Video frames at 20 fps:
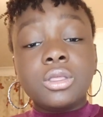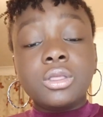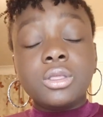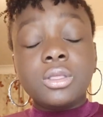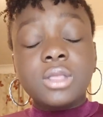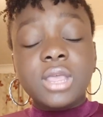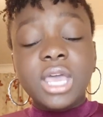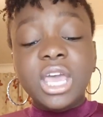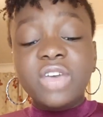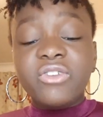
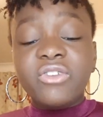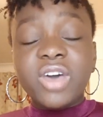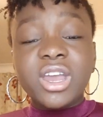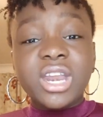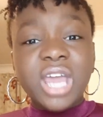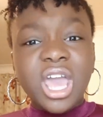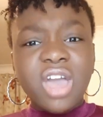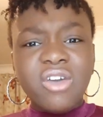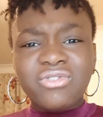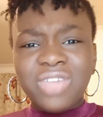even
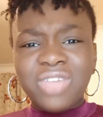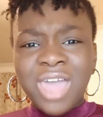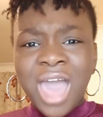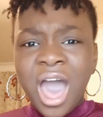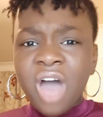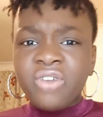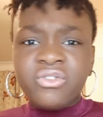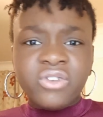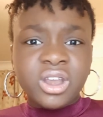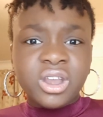if they
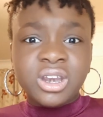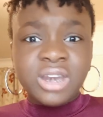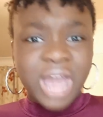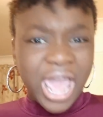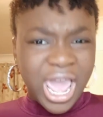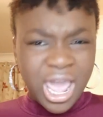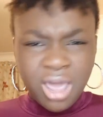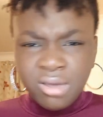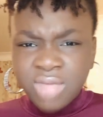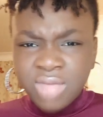have a
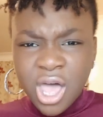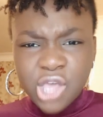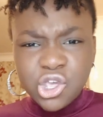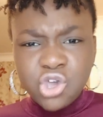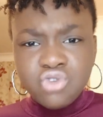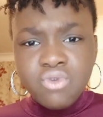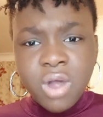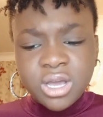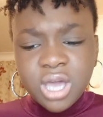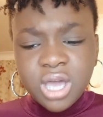name that
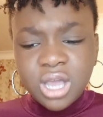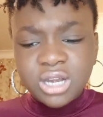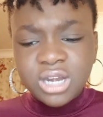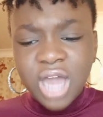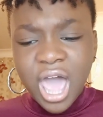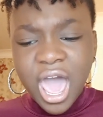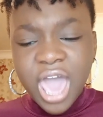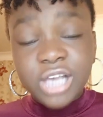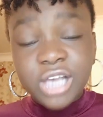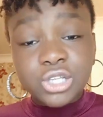you
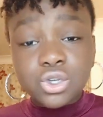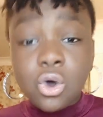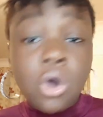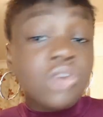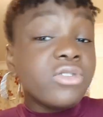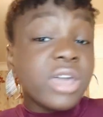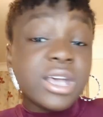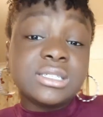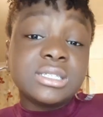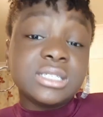recognize, or
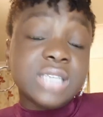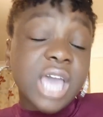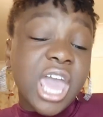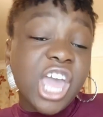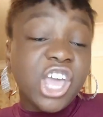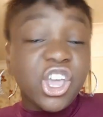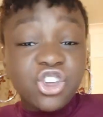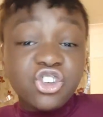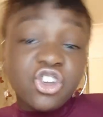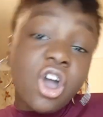they say,
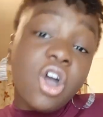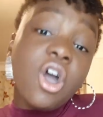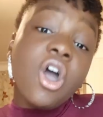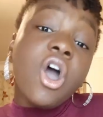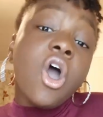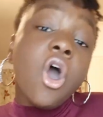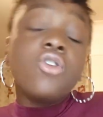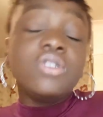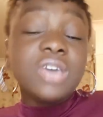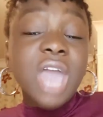
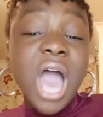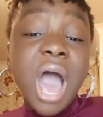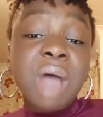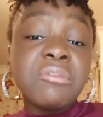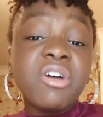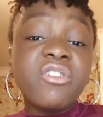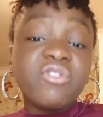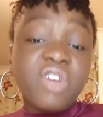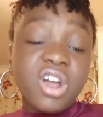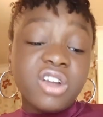oh yeah,
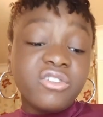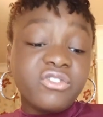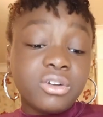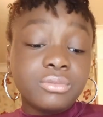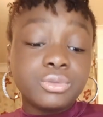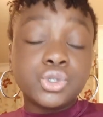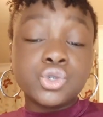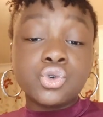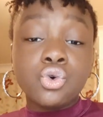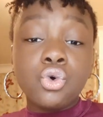I'm a friend
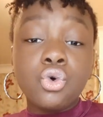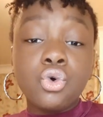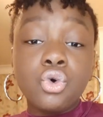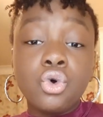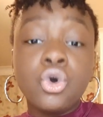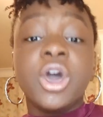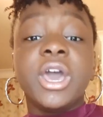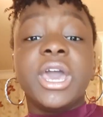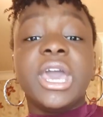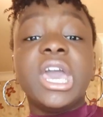from
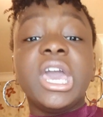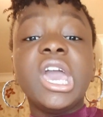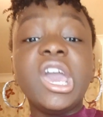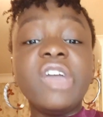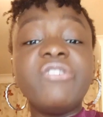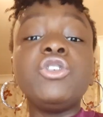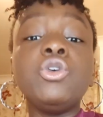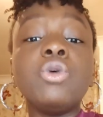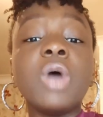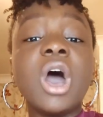school,
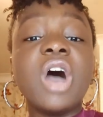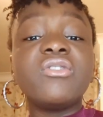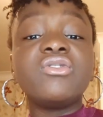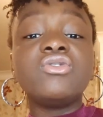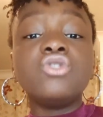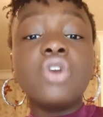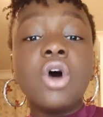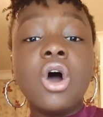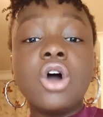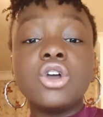if you have
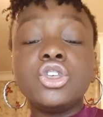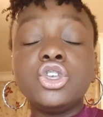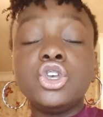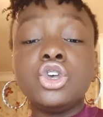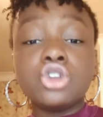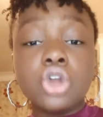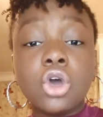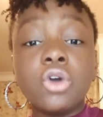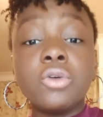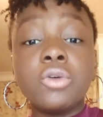not,
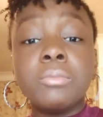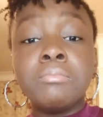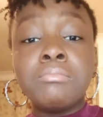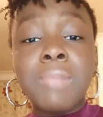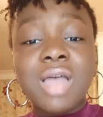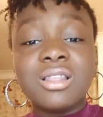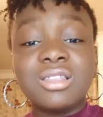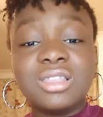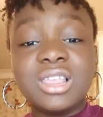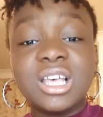
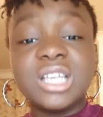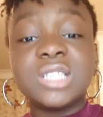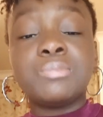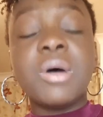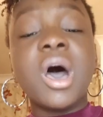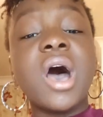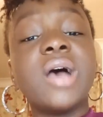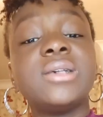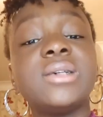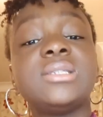met this
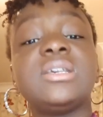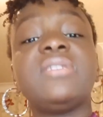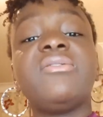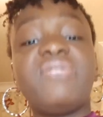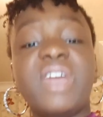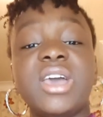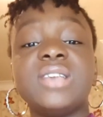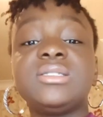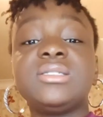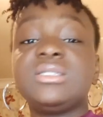person
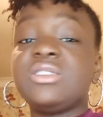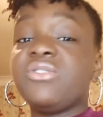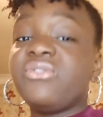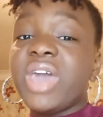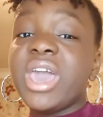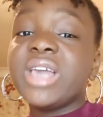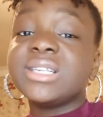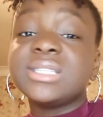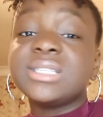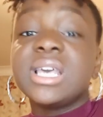face to
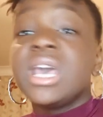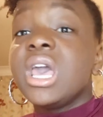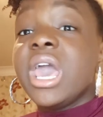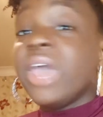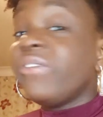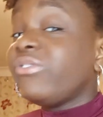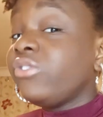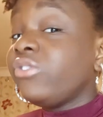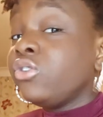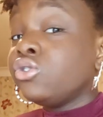face,
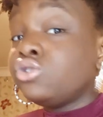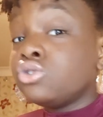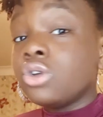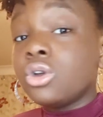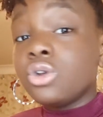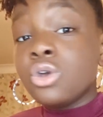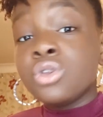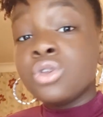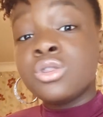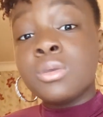if you do
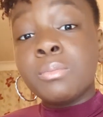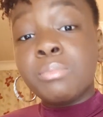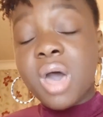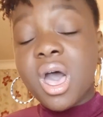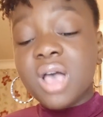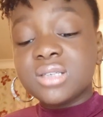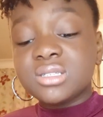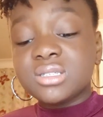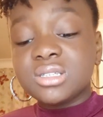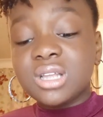not know them
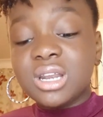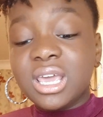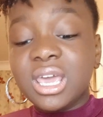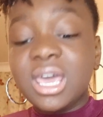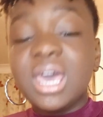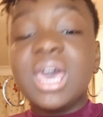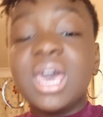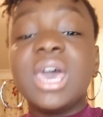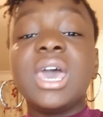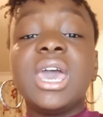
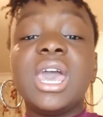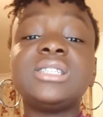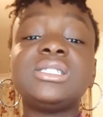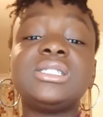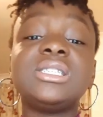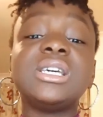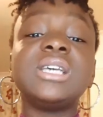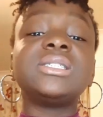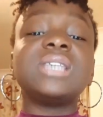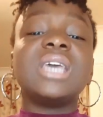personally,
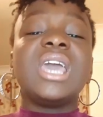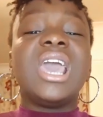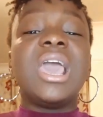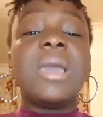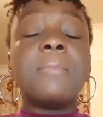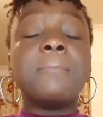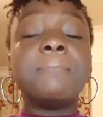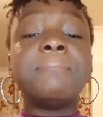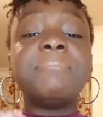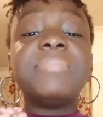it is
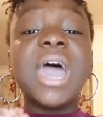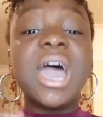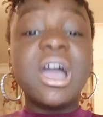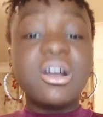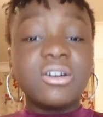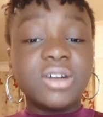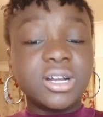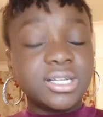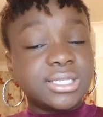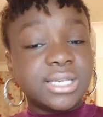
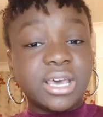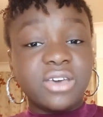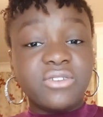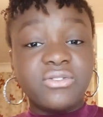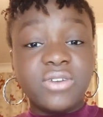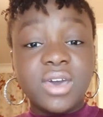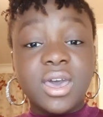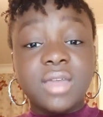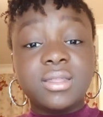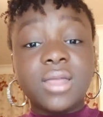
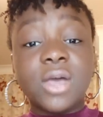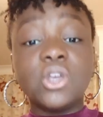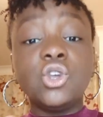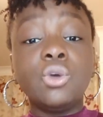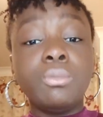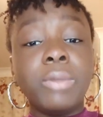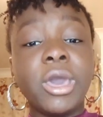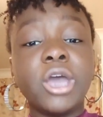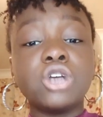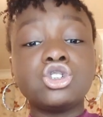imperative that
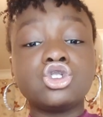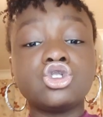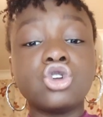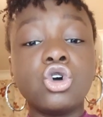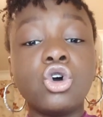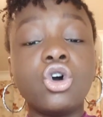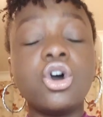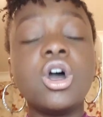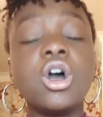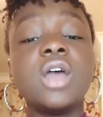you make
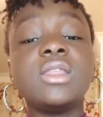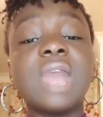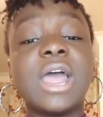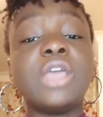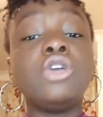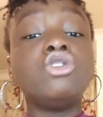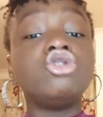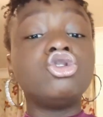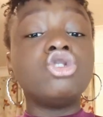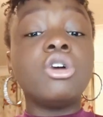sure
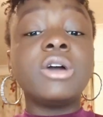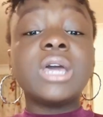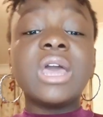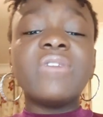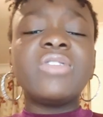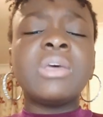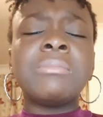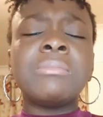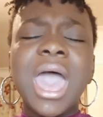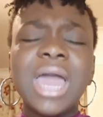that you do not
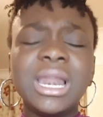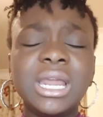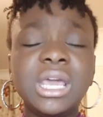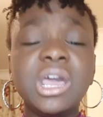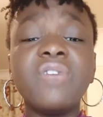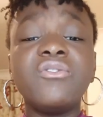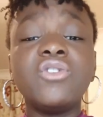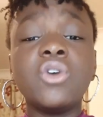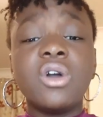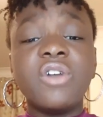give them
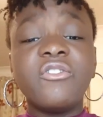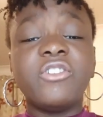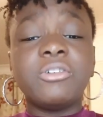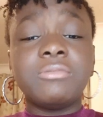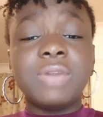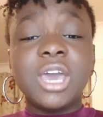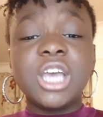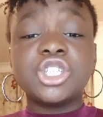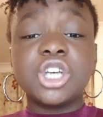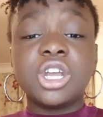any of your
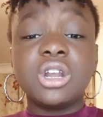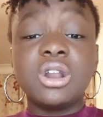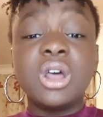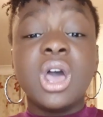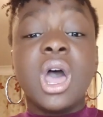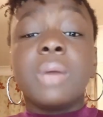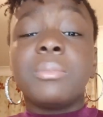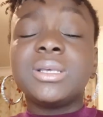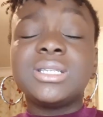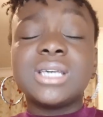information,
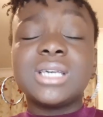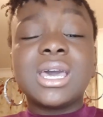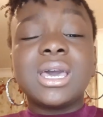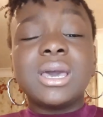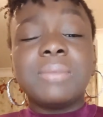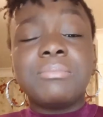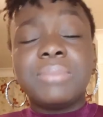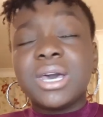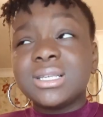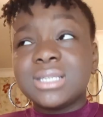because
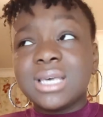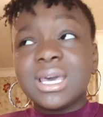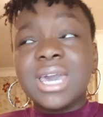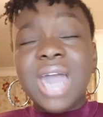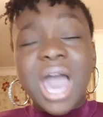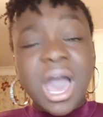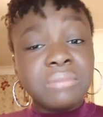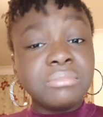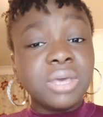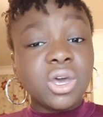it
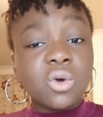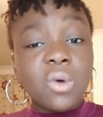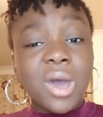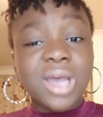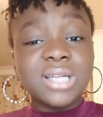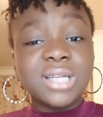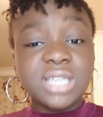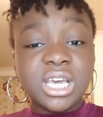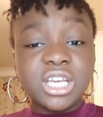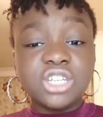can be
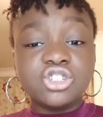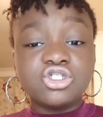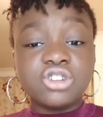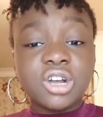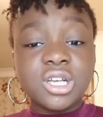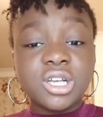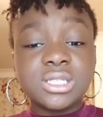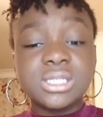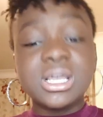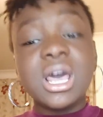quite
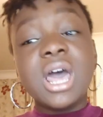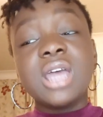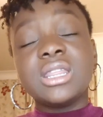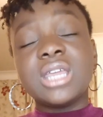dangerous.